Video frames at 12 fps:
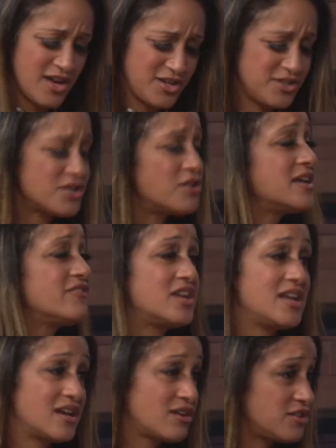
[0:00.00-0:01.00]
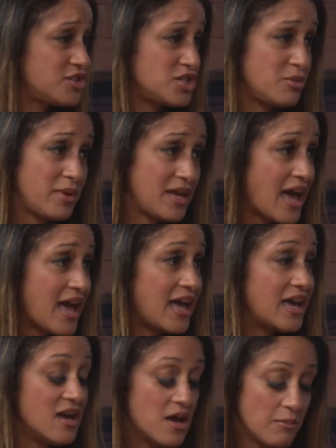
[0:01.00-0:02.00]
You don't even need a good
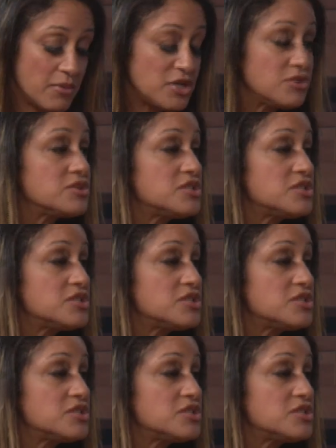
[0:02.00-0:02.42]
GPA, but you